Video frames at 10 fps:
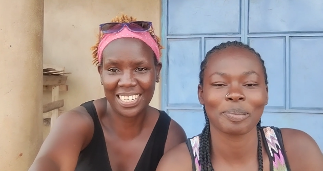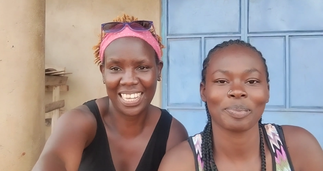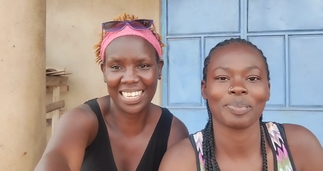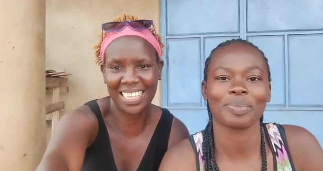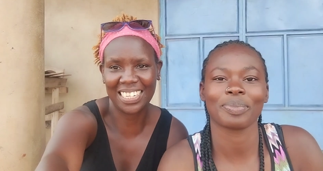Speaker 1: uh,
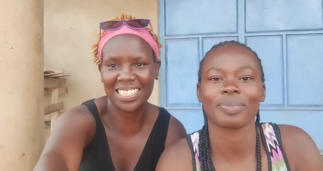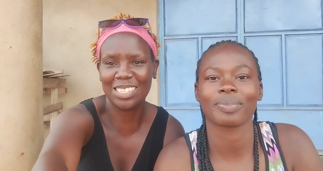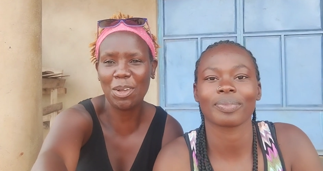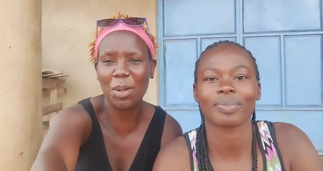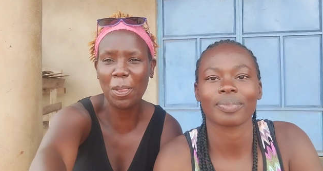like that.
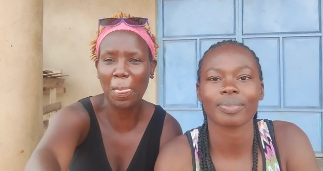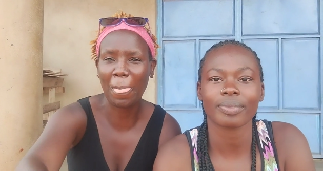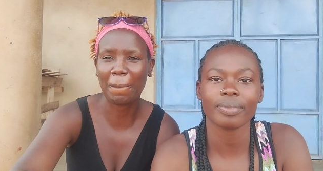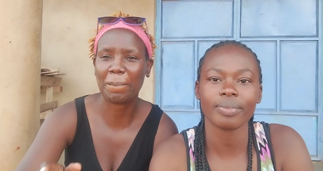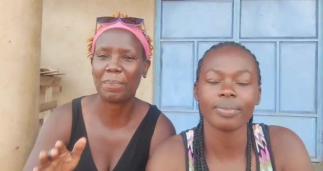So
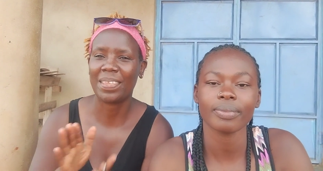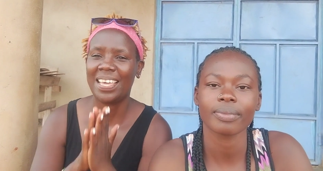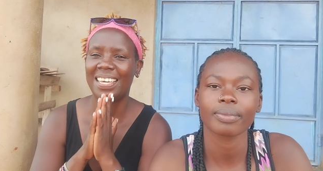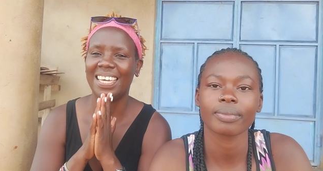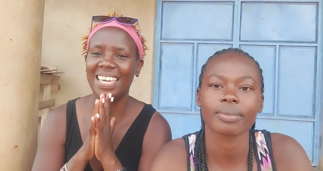
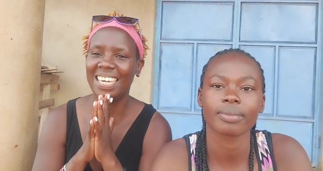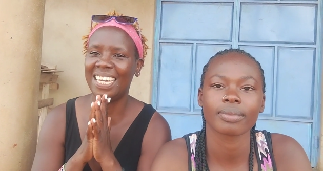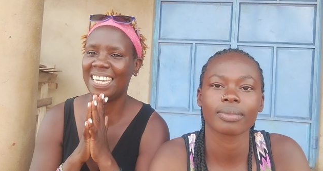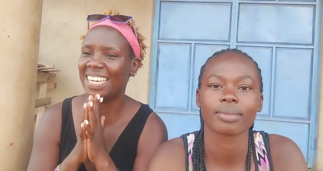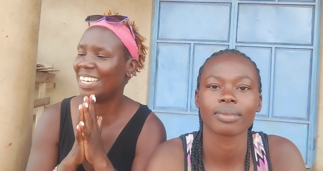
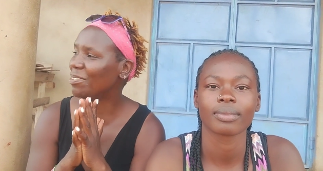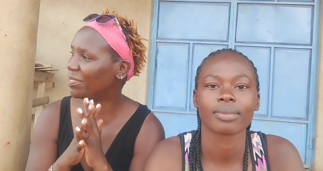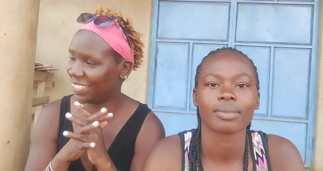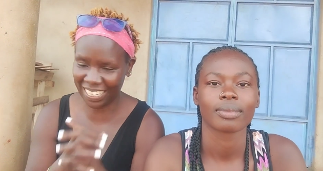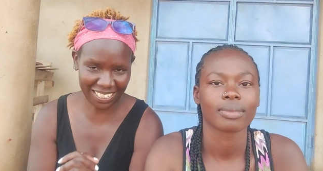in
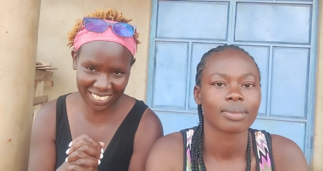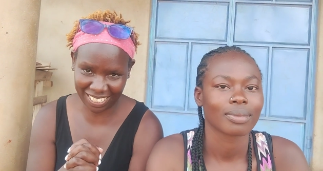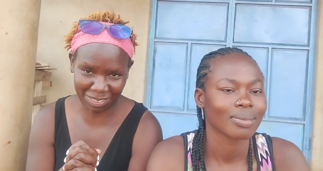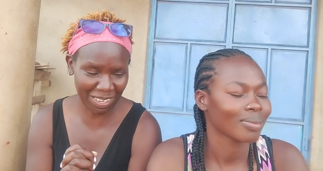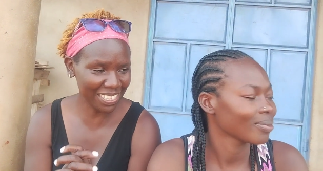
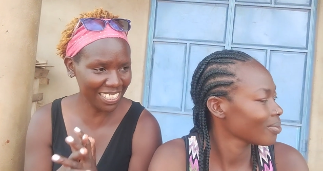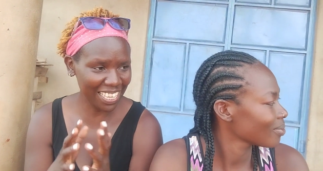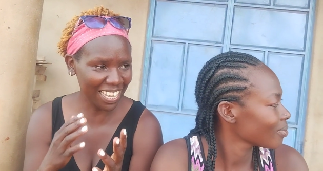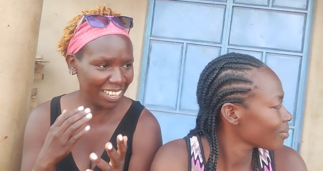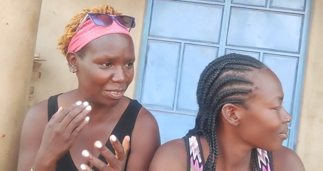Uganda, one
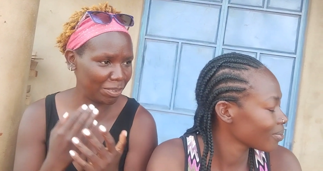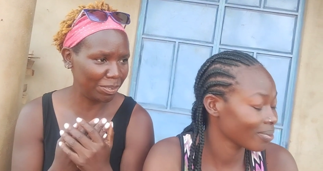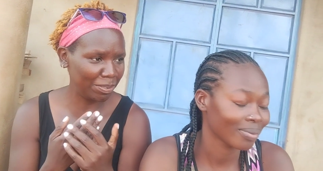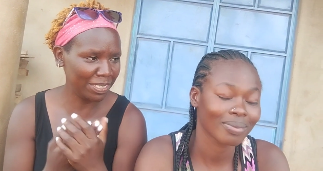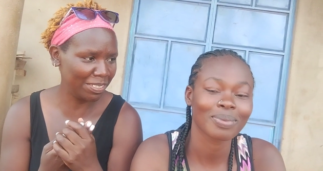thing I
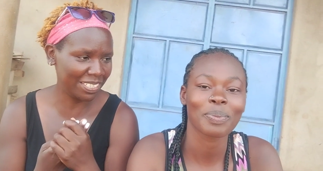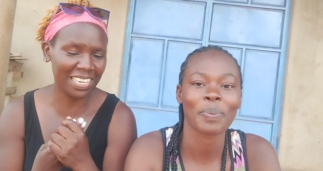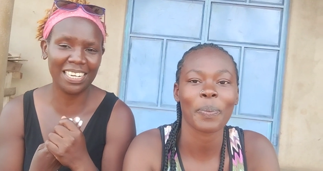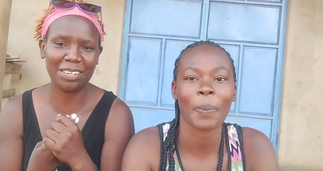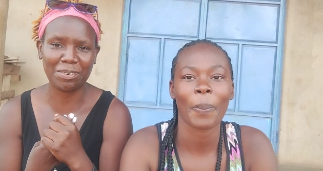would want to
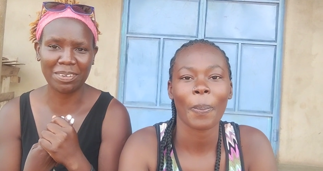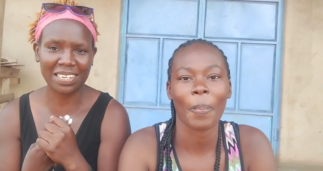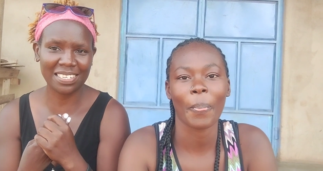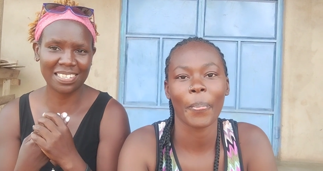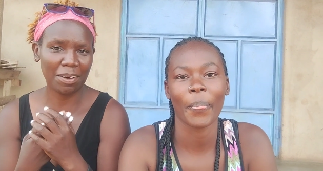tell you
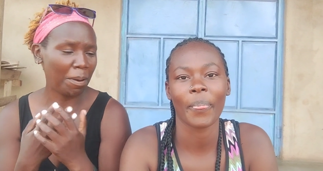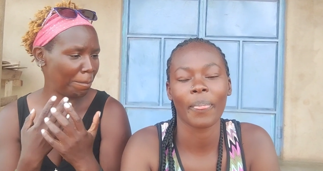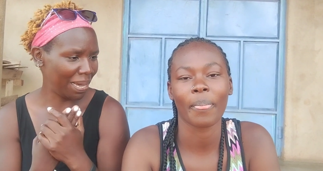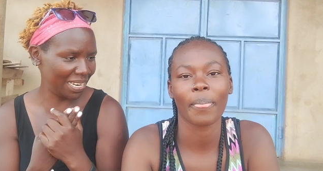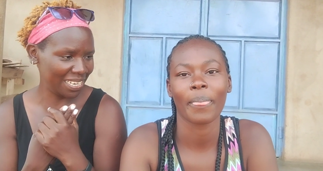is our
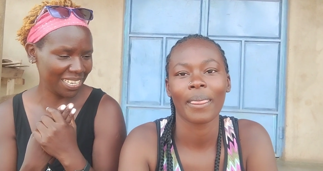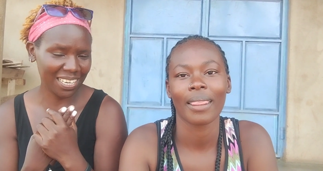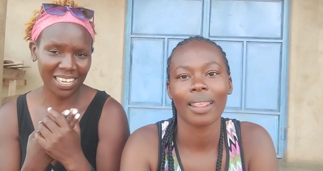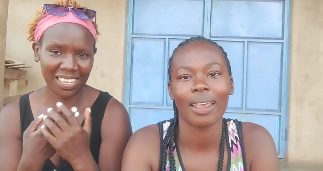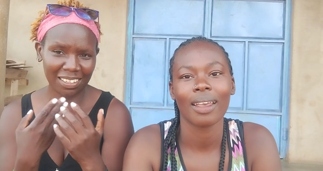money,
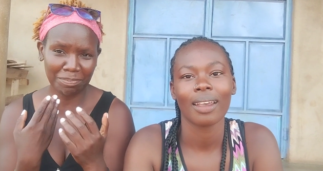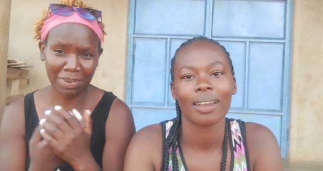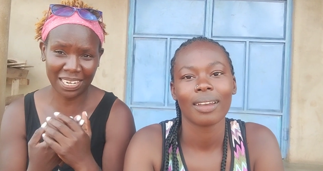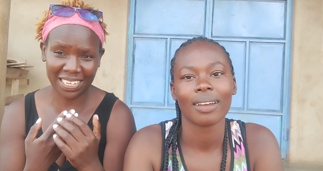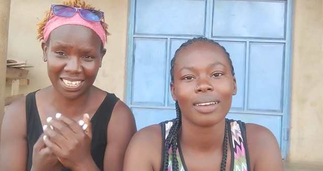uh,
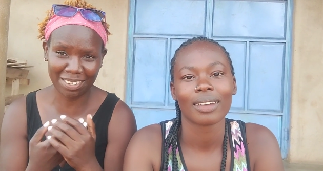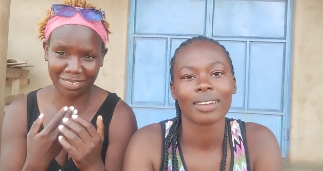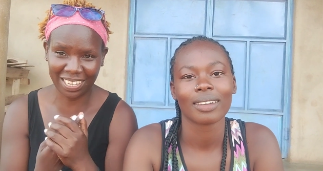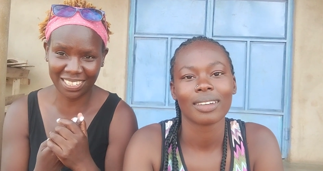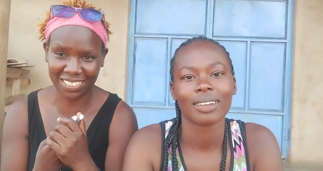money in
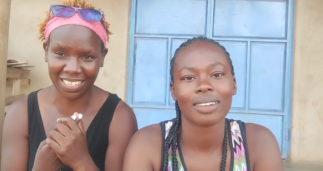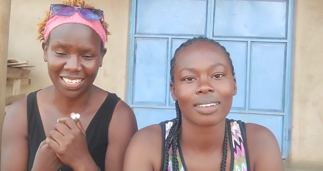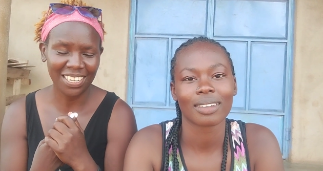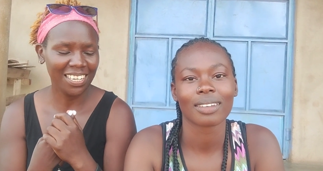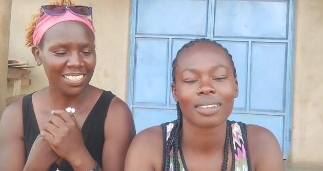Uganda.
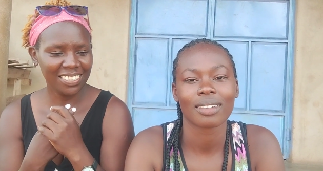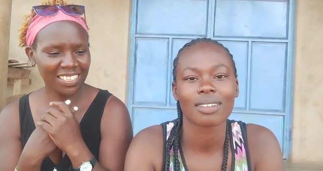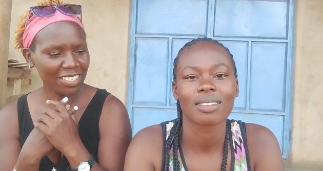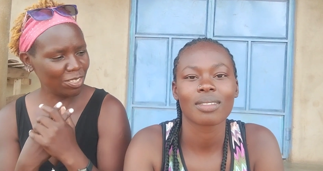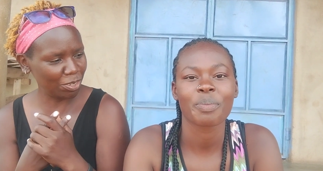
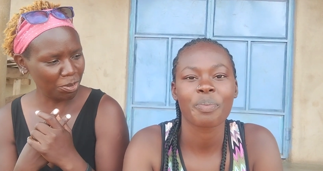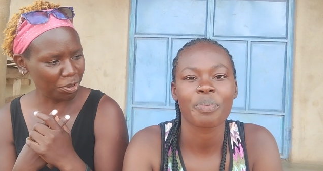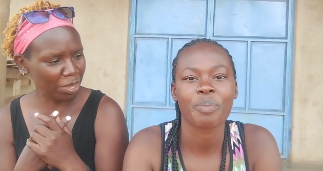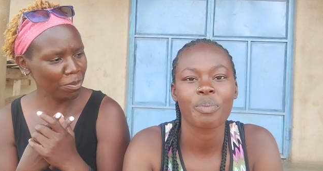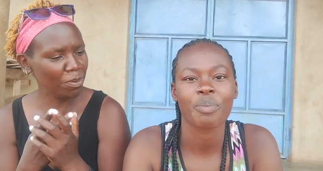Just to
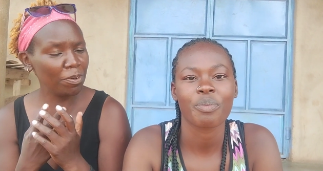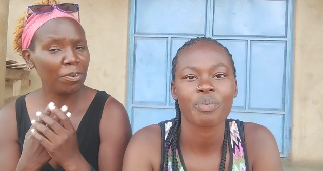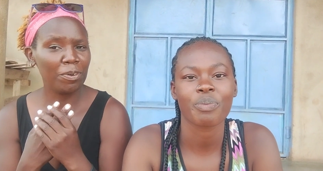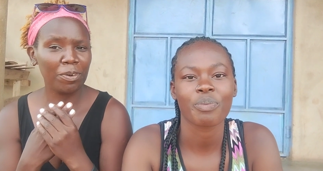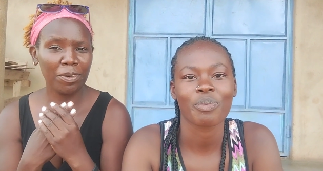know, if
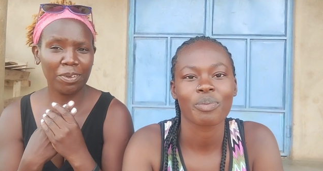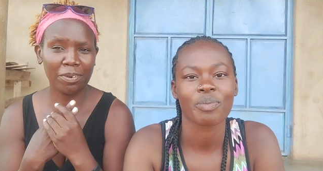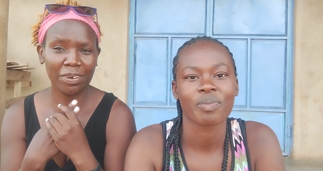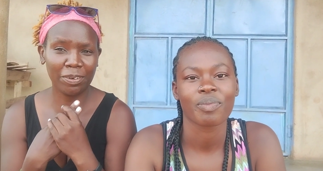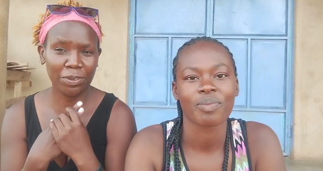you
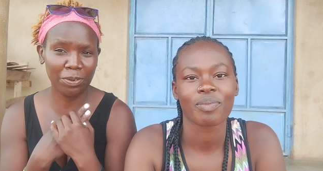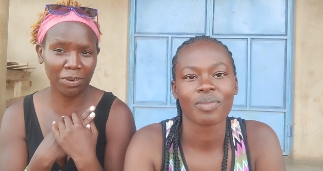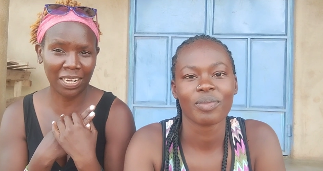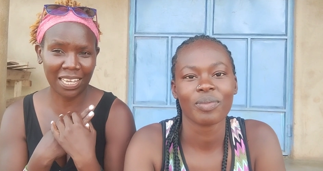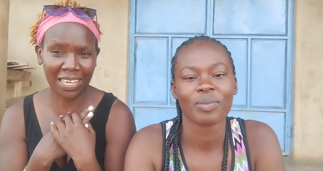you you
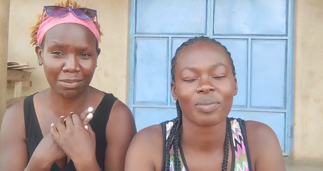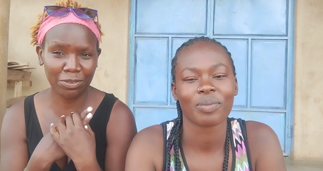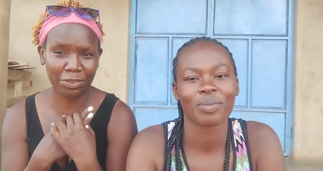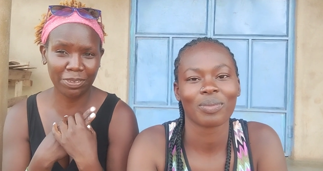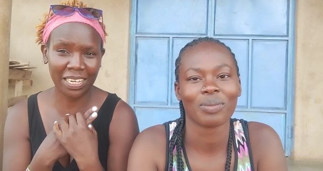will
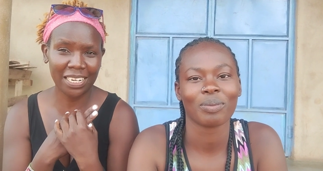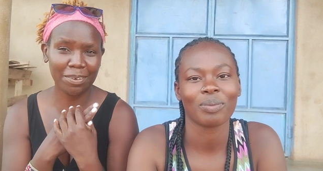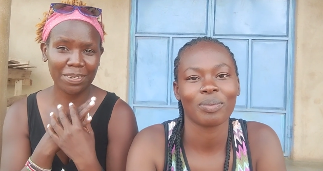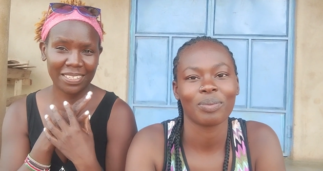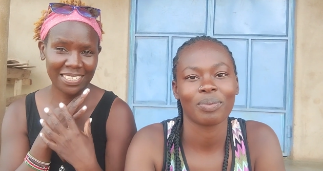come to
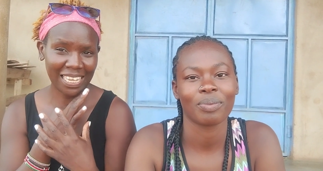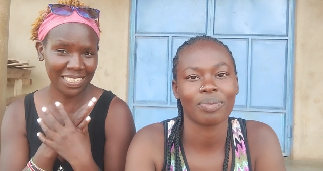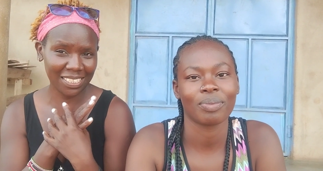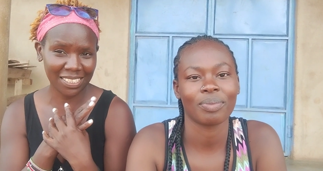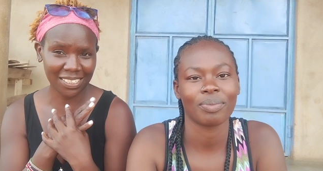Uganda with
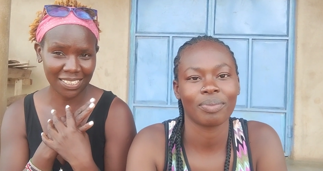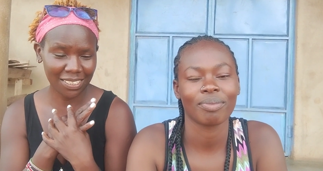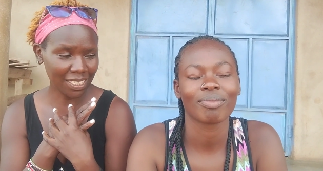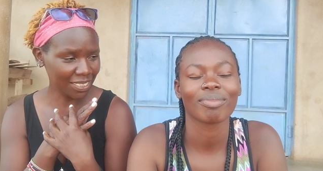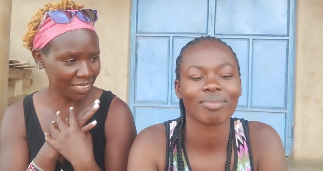
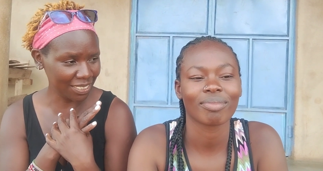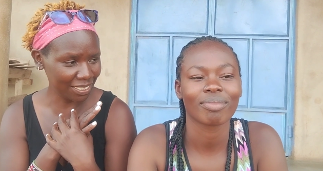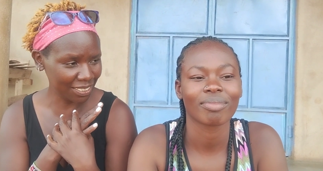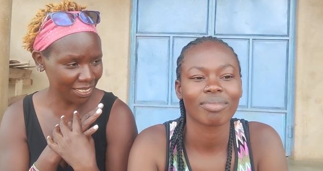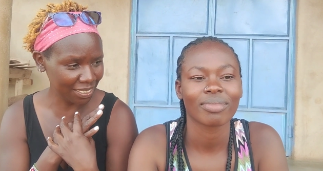30,
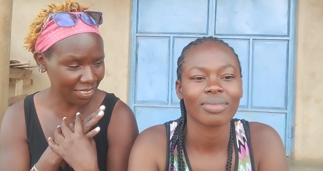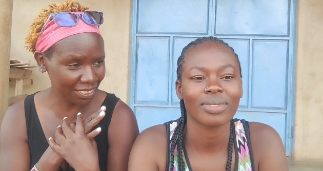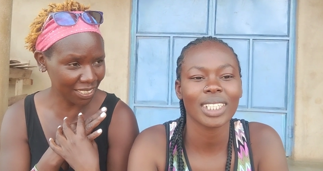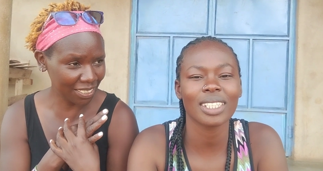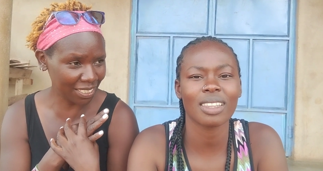
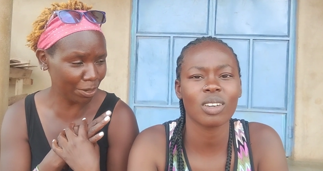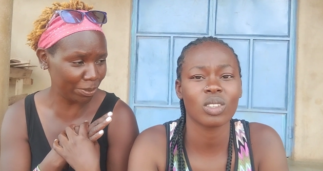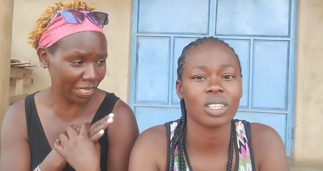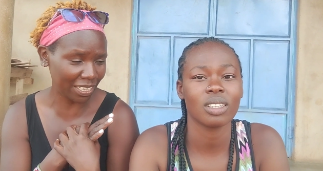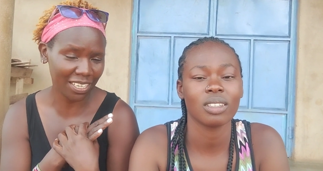30,
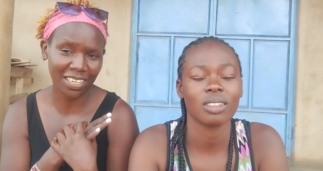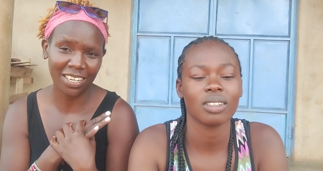30,000,